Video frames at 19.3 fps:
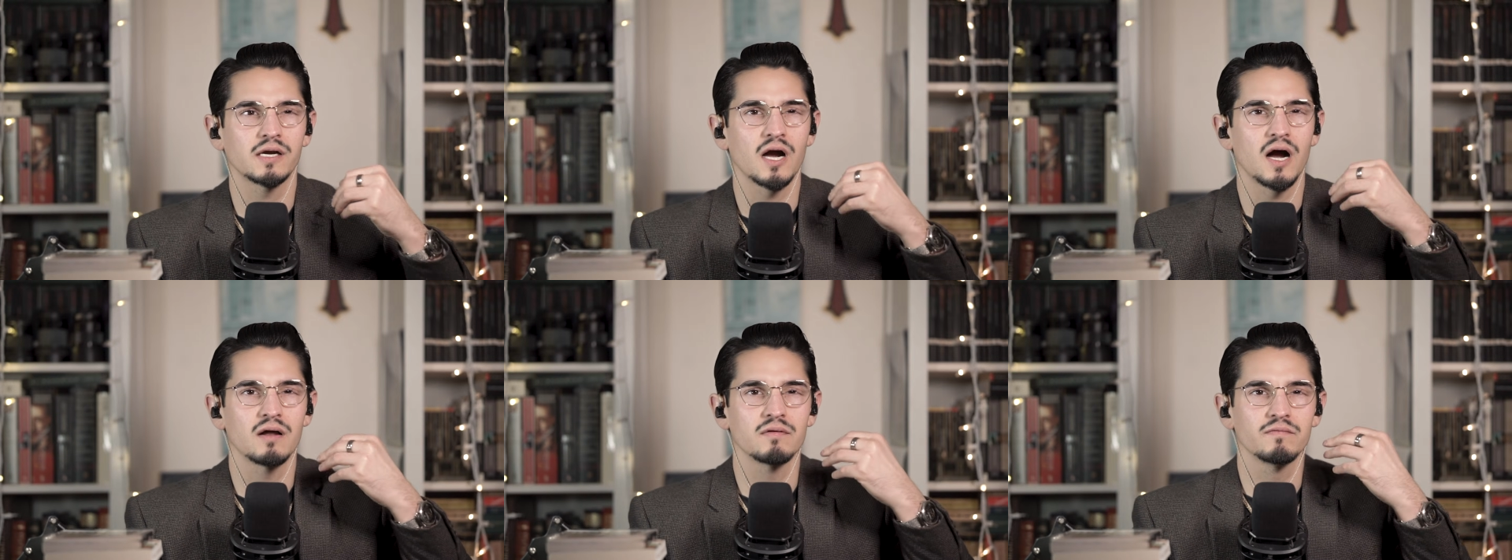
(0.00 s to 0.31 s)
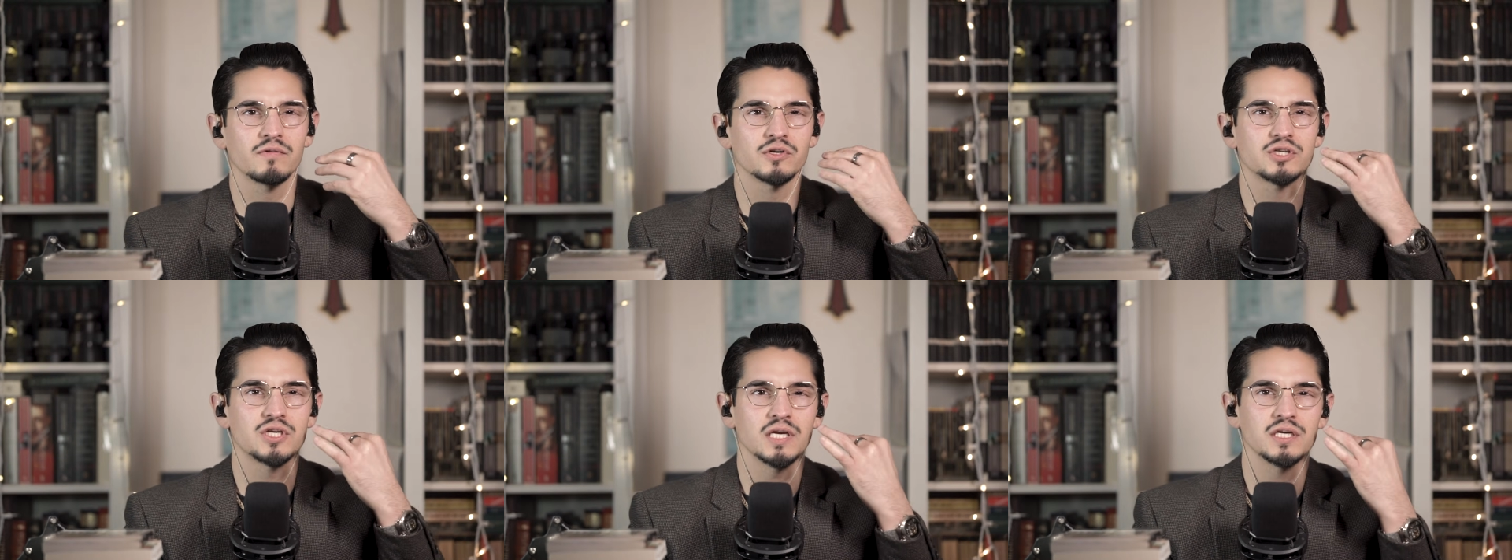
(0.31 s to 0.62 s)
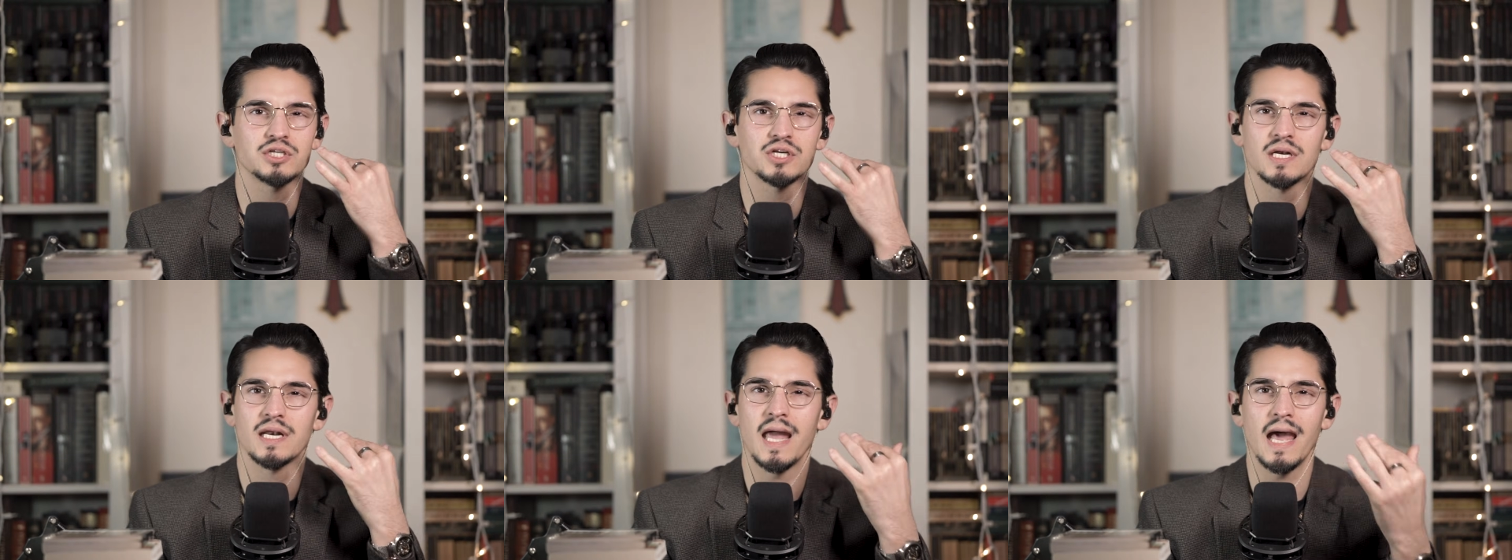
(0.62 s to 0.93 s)

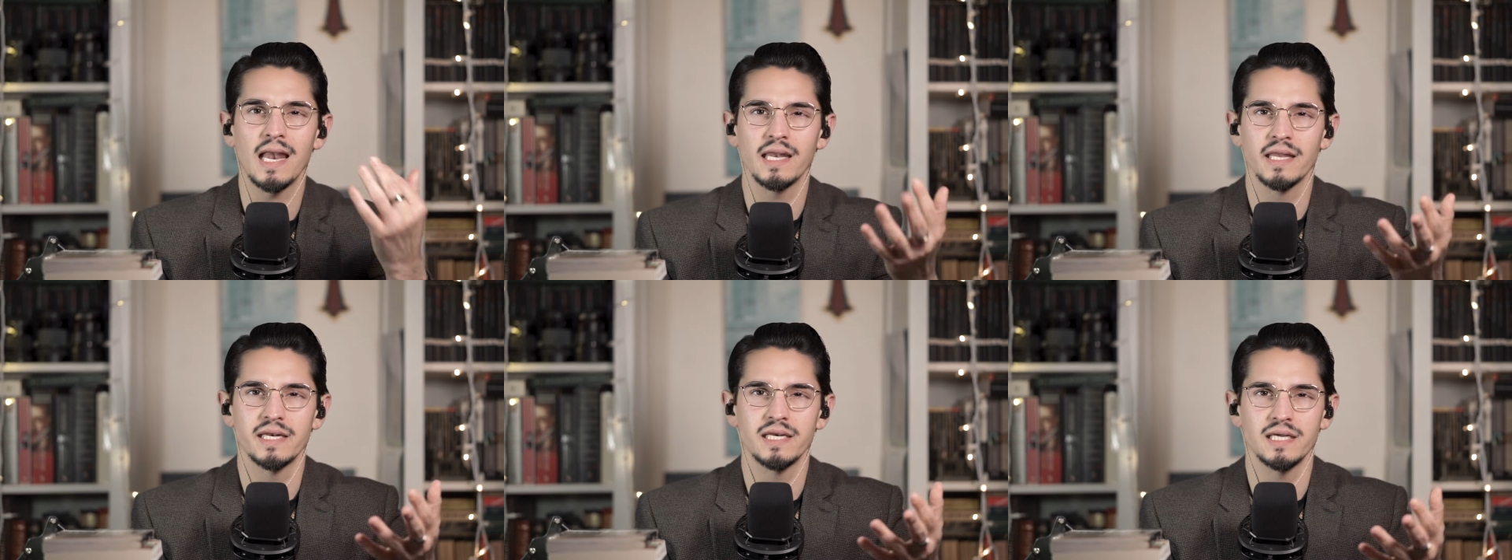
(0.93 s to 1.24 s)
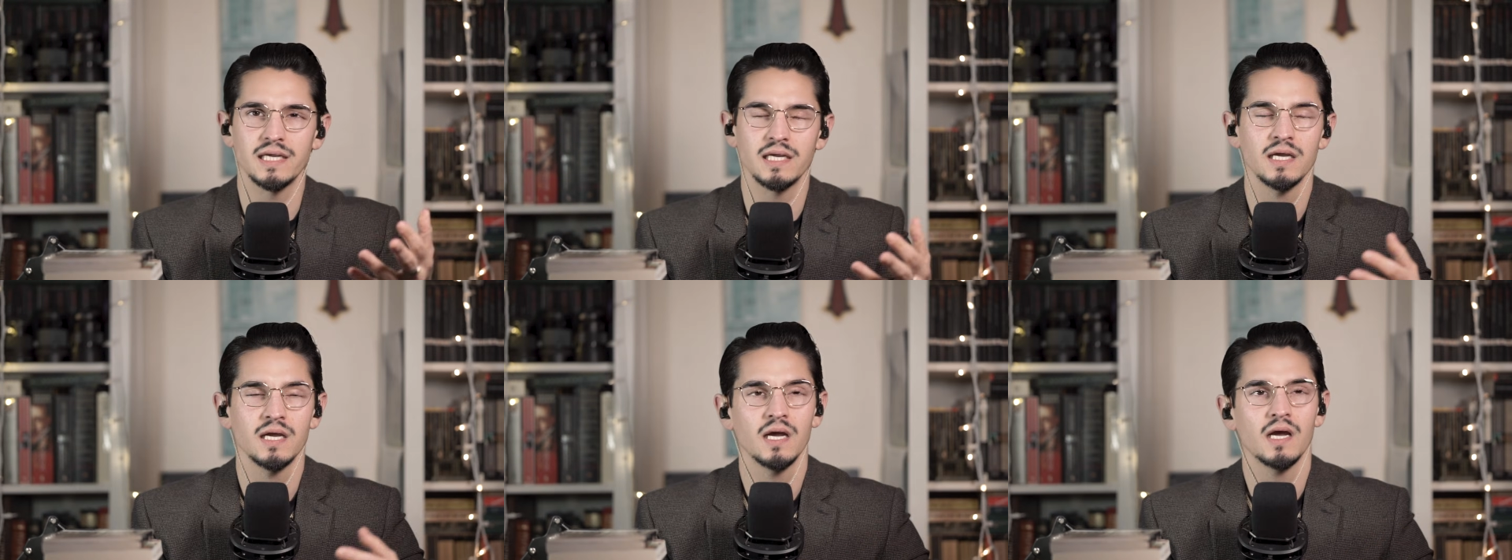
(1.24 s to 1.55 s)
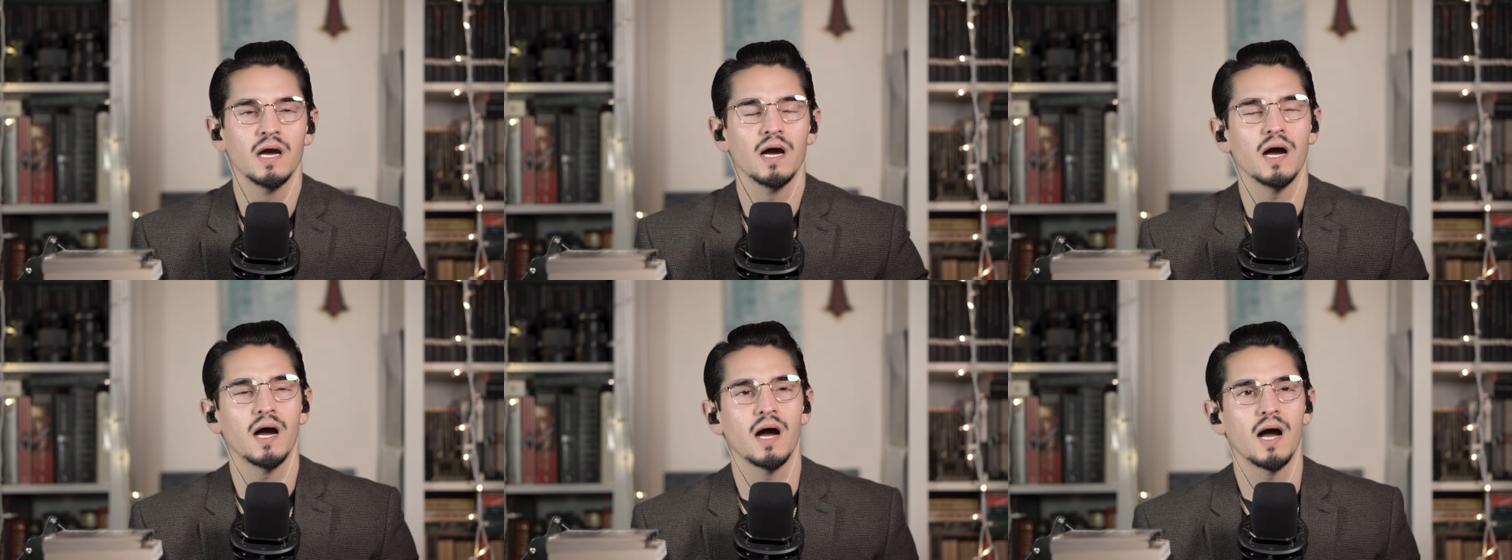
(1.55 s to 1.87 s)
conversationality.
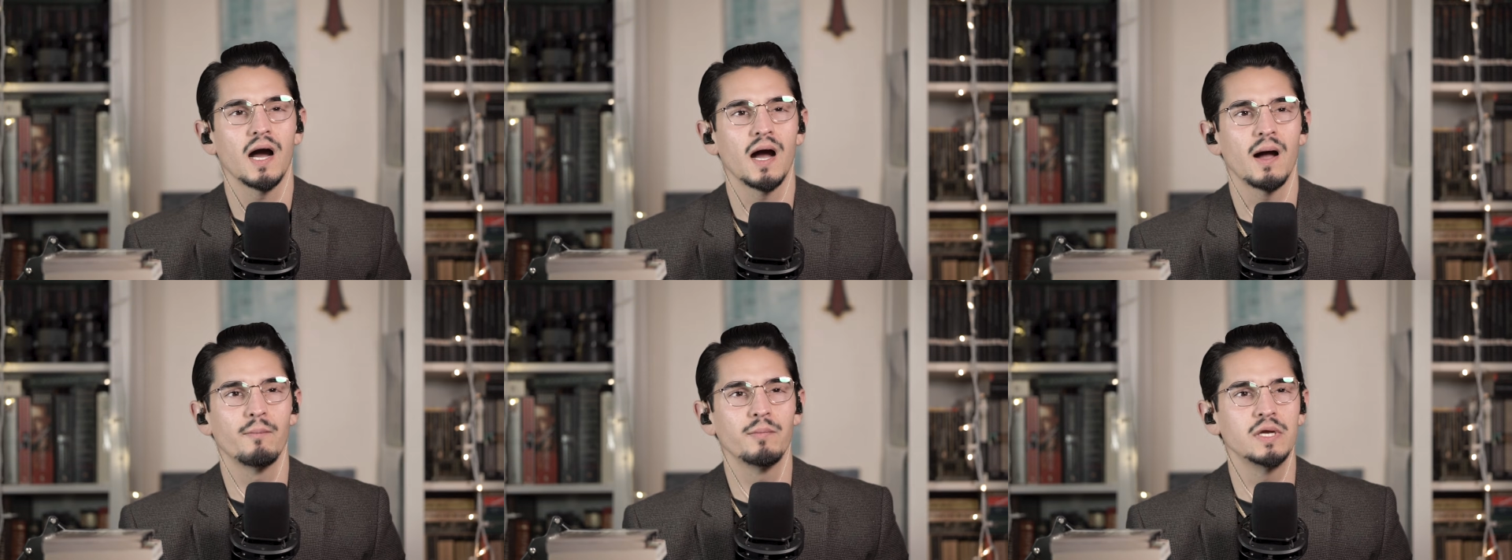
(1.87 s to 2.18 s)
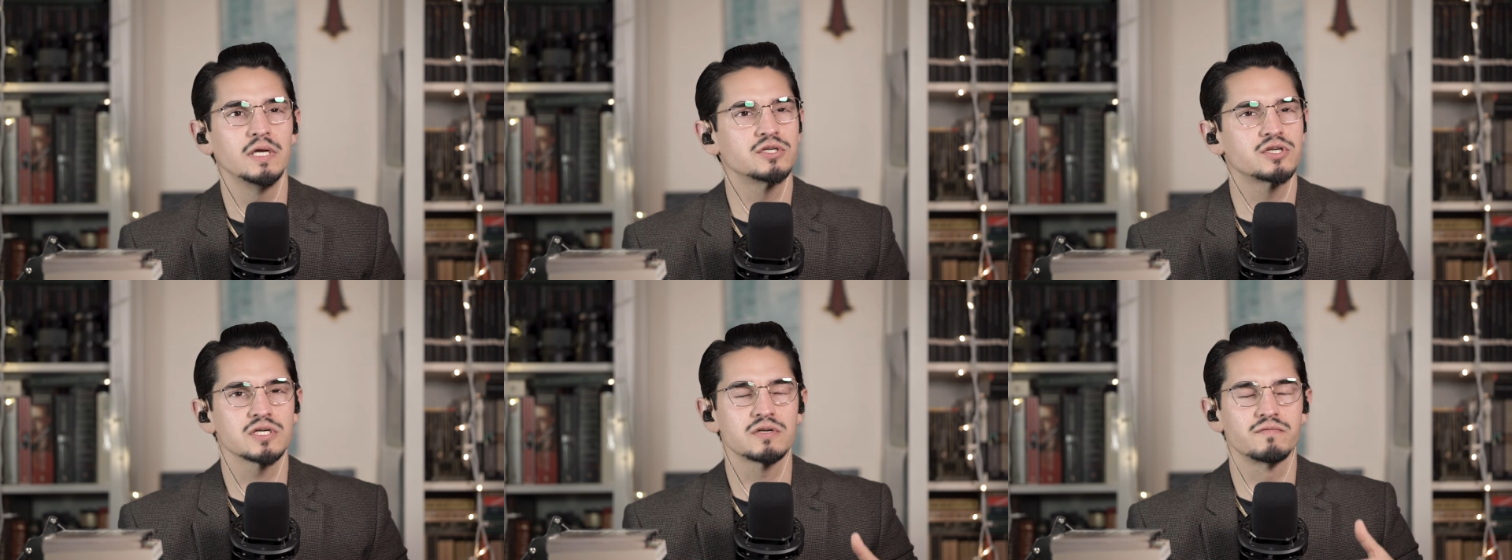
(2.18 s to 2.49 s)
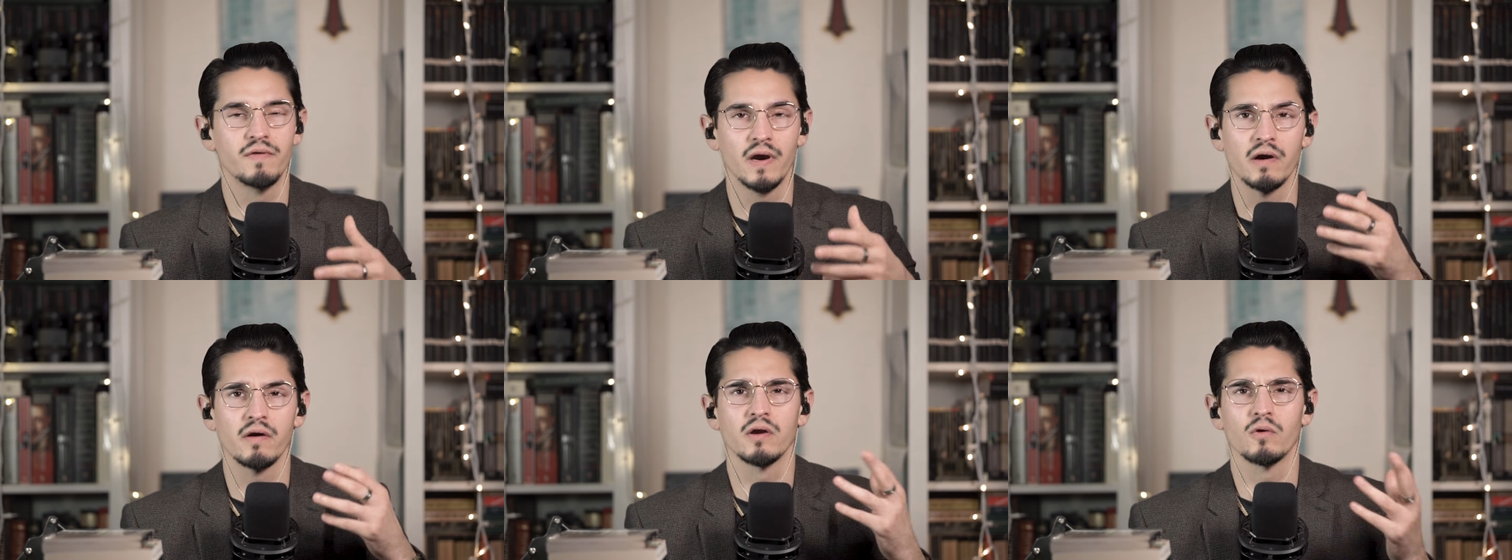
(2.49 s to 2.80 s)
He's just
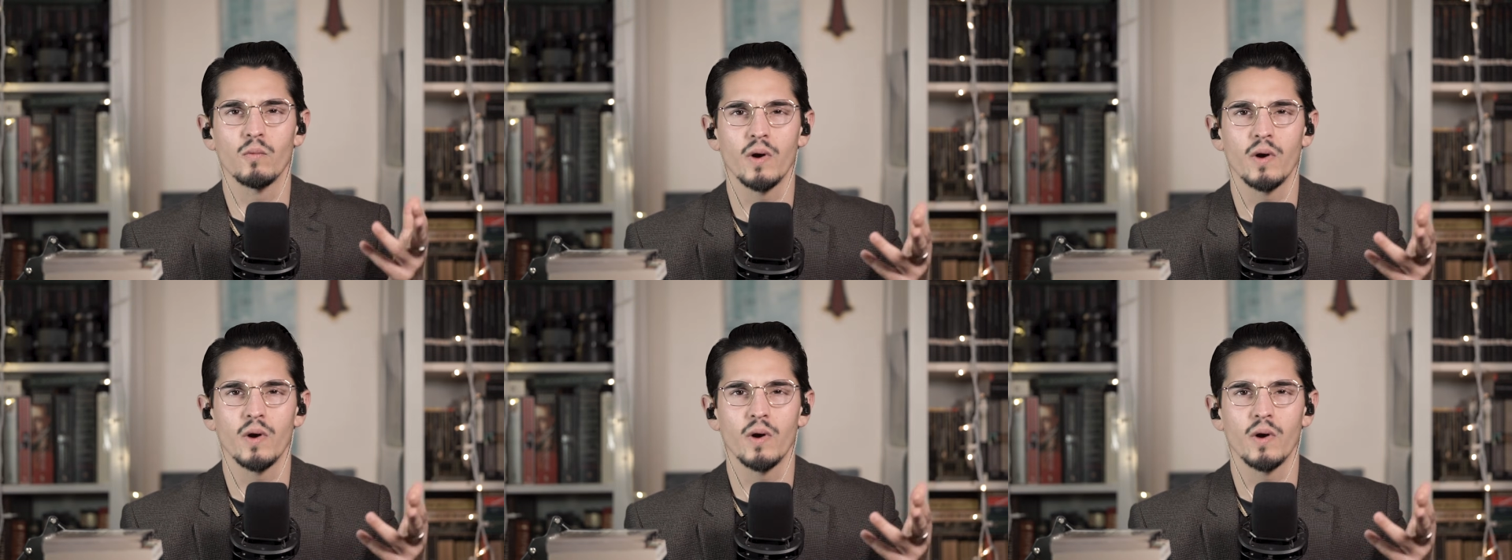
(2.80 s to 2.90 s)
very